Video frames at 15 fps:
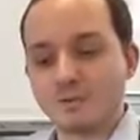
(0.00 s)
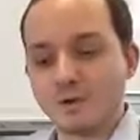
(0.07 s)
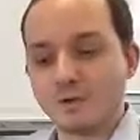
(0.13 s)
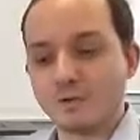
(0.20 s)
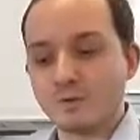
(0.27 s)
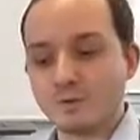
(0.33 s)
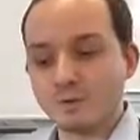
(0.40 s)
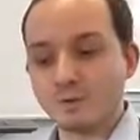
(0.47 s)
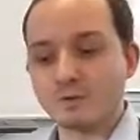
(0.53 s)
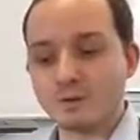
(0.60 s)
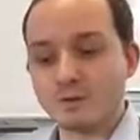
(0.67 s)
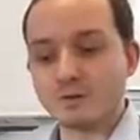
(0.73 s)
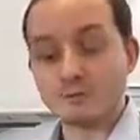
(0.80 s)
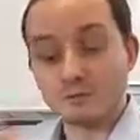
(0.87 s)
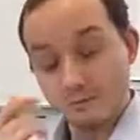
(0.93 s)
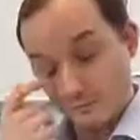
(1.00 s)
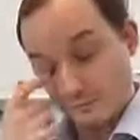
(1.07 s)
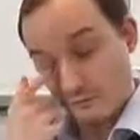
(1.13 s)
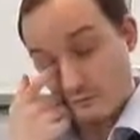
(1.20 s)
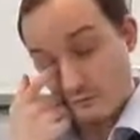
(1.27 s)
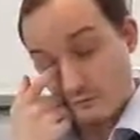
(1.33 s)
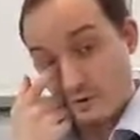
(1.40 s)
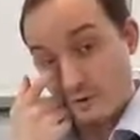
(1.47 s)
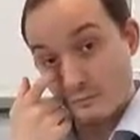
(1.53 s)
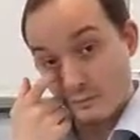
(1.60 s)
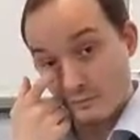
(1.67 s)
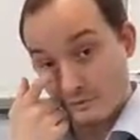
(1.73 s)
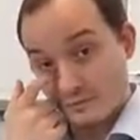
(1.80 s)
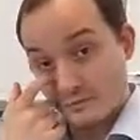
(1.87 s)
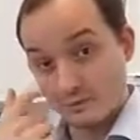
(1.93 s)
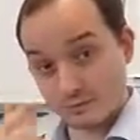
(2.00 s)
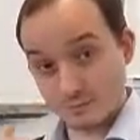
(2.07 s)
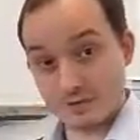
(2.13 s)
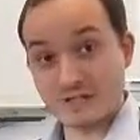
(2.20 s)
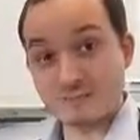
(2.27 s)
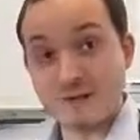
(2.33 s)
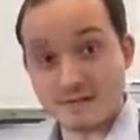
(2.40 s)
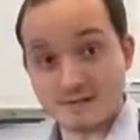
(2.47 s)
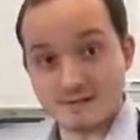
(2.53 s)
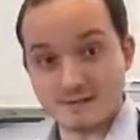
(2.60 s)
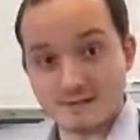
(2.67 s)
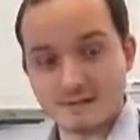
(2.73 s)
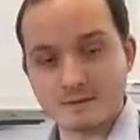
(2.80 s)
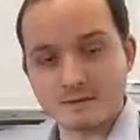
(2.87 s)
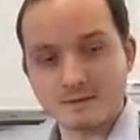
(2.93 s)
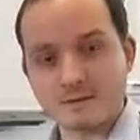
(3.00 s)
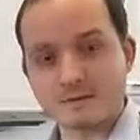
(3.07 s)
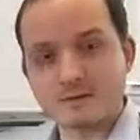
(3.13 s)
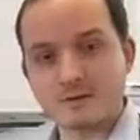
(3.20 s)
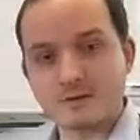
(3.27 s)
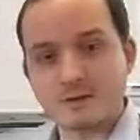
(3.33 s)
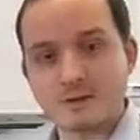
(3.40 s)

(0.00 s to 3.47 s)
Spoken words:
You also wrote what the students were expected to do, so